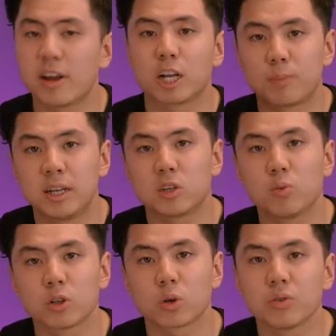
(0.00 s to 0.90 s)
expensive
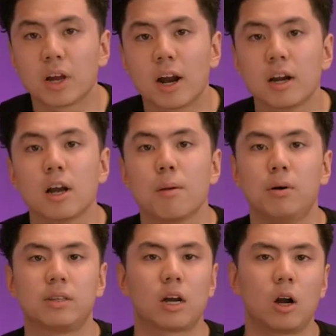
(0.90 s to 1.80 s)
ones on there,
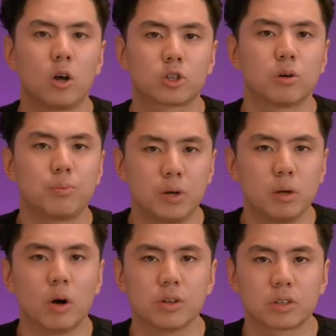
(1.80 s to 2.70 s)
but there are also pretty
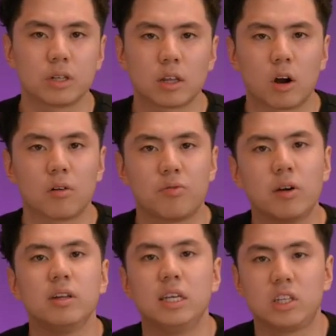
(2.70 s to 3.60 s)
ones that are very
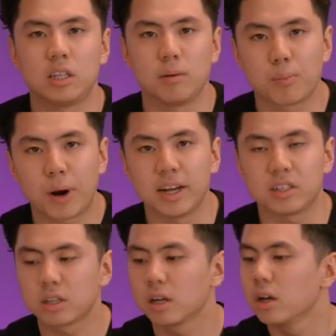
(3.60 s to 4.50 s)
decent in
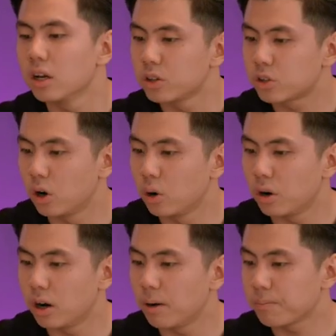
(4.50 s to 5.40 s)
price.
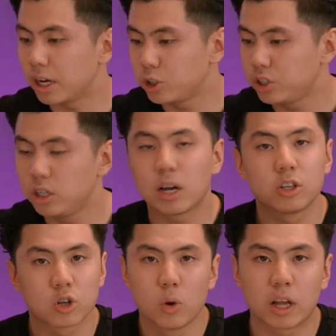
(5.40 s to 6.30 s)
So as you see, you can
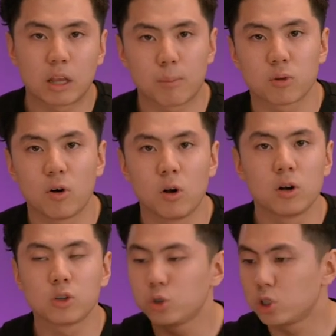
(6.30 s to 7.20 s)
just look at the portfolio,
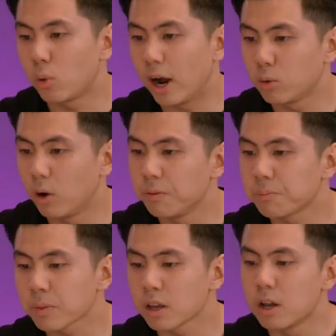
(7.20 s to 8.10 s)
choose the right one.
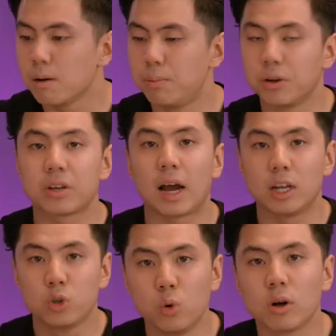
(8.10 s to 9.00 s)
But I
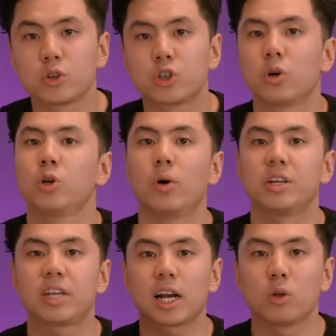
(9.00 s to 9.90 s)
do want to show you a
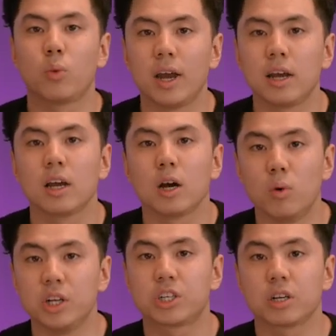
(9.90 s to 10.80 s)
second way,
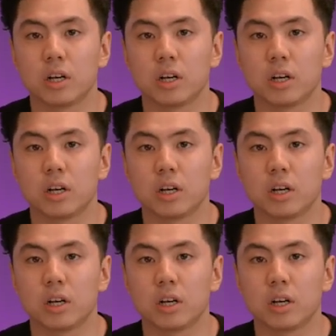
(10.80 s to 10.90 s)
which